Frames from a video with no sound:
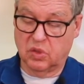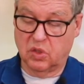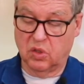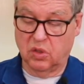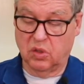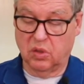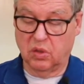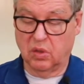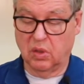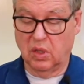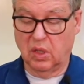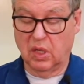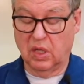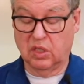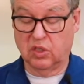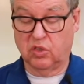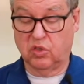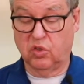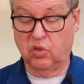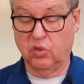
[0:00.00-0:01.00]
turn
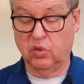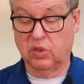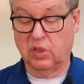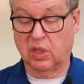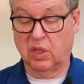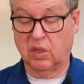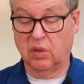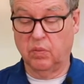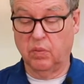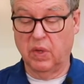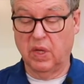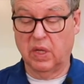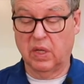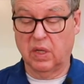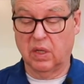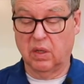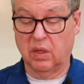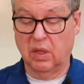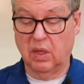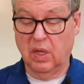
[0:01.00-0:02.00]
as true as I could
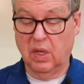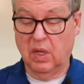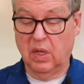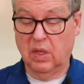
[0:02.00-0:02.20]
make it.